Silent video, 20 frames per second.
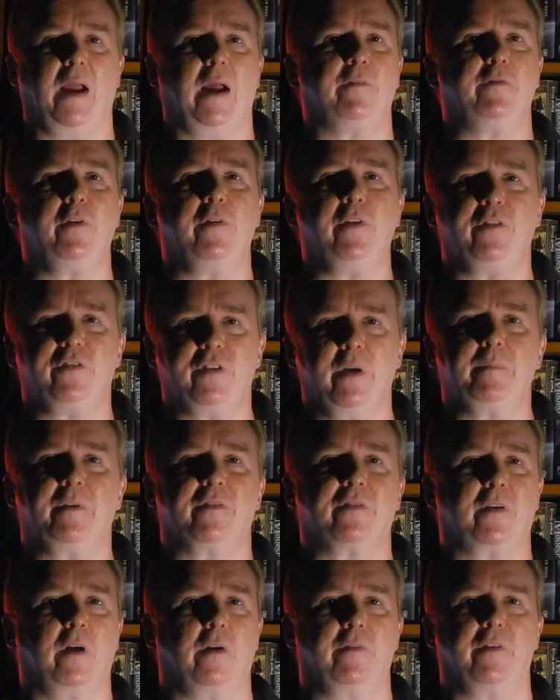after the ship
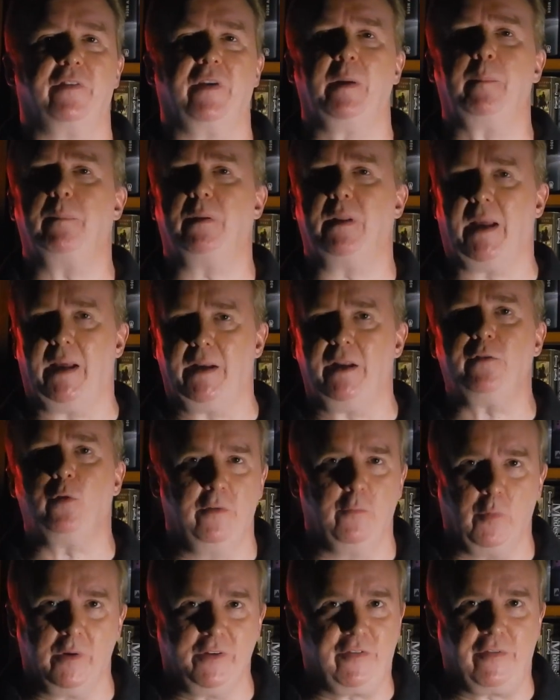discovers a planet,
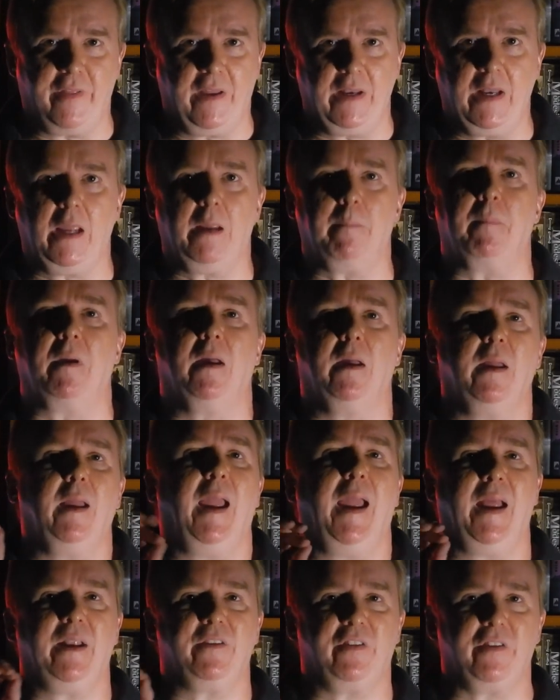which they name
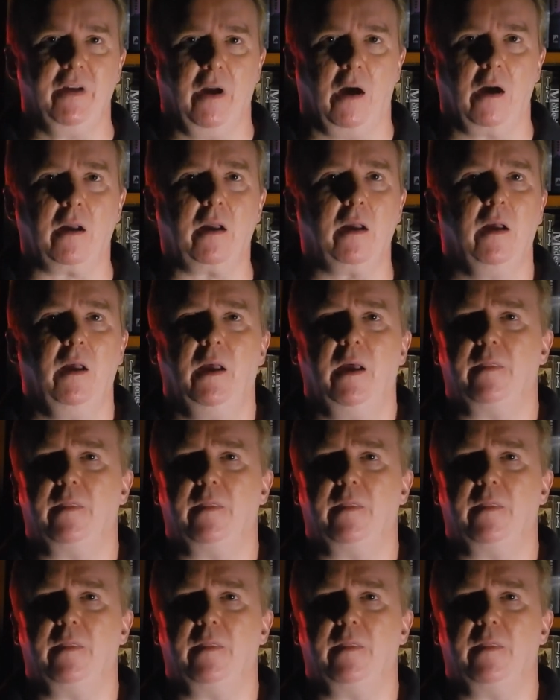Antioch,